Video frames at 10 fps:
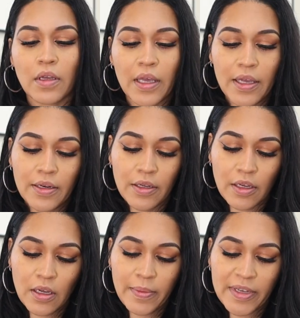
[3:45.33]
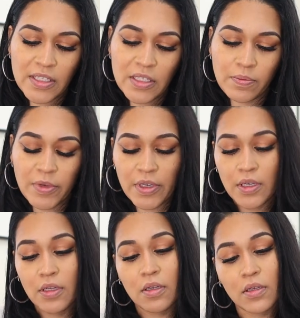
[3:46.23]
And um, I
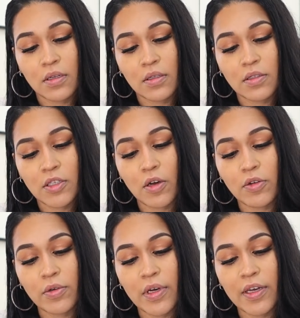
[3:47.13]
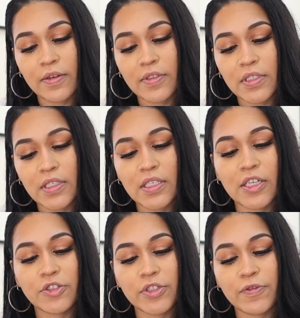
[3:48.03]
spent a total of six
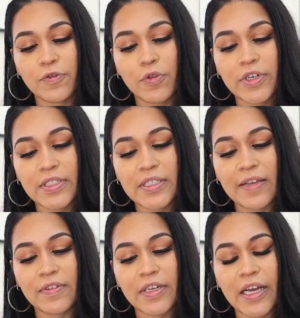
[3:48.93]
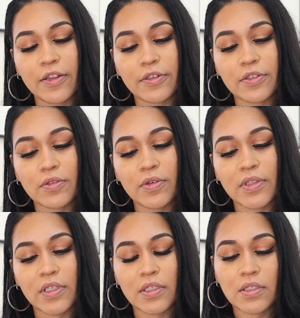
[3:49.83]
hundred forty-seven dollars on
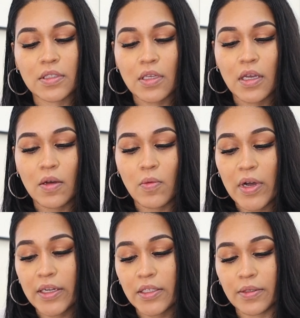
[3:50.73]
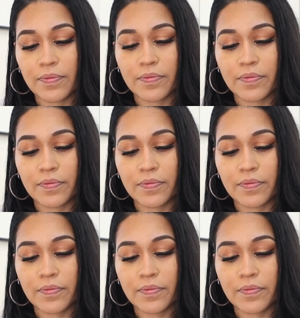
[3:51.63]
this uh, wallet.